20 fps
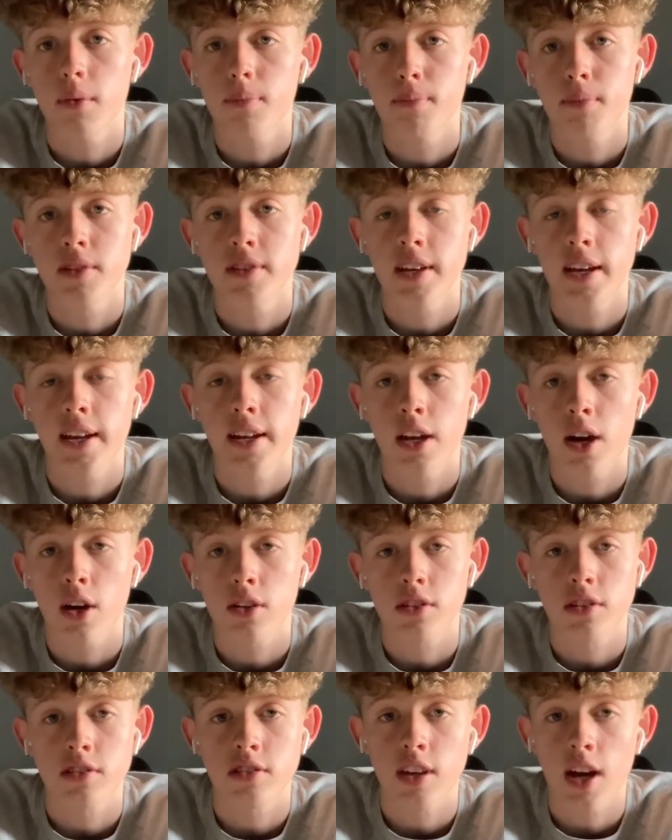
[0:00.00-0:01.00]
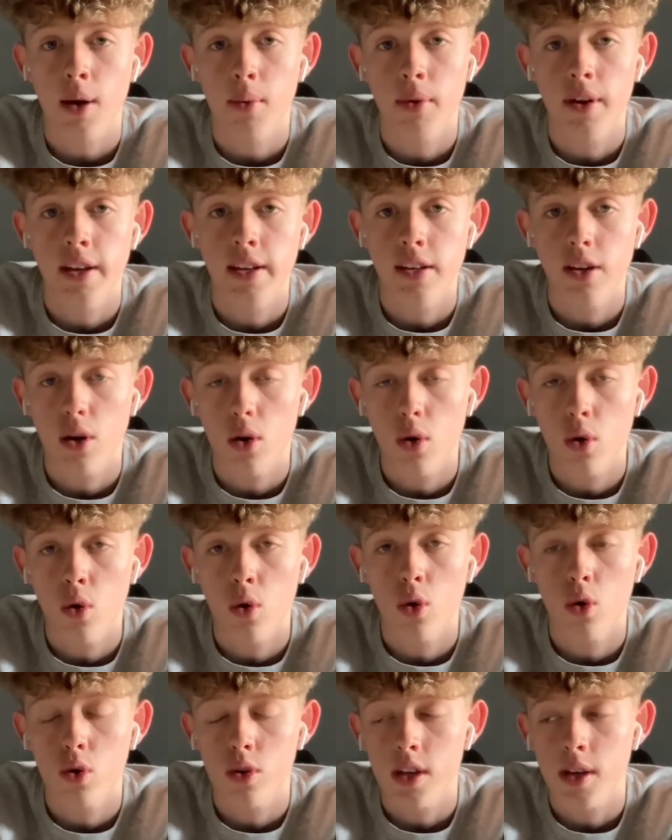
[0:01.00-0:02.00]
Moutinho, Otasawi
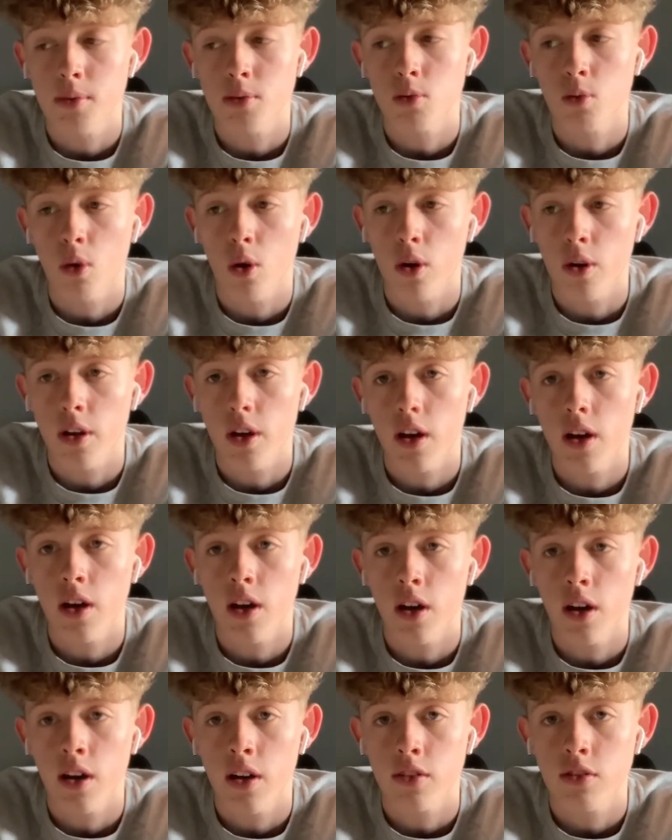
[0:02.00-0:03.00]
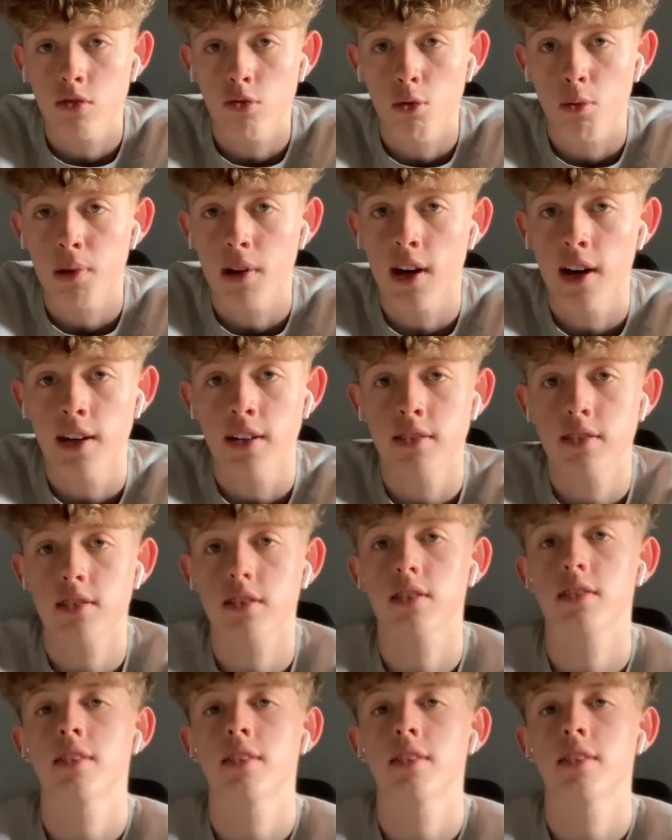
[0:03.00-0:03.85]
or Gibbs White to replace